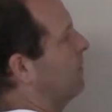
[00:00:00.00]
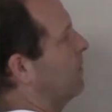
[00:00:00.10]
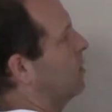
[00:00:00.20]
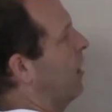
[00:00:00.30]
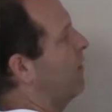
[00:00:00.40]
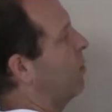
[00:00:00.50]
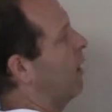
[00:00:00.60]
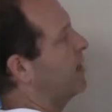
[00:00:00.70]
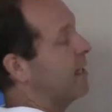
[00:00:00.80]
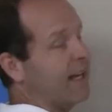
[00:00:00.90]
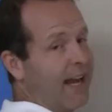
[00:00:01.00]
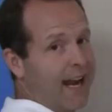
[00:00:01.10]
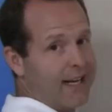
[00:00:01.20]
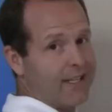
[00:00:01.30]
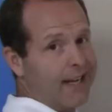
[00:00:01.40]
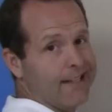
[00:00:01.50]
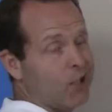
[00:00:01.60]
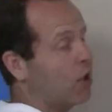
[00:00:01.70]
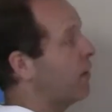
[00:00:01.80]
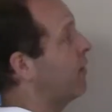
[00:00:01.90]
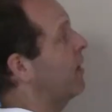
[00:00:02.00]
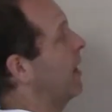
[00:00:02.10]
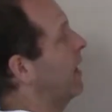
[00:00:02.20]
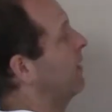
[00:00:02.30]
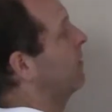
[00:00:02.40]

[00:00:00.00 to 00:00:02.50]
So everywhere I see an x, I insert a 3.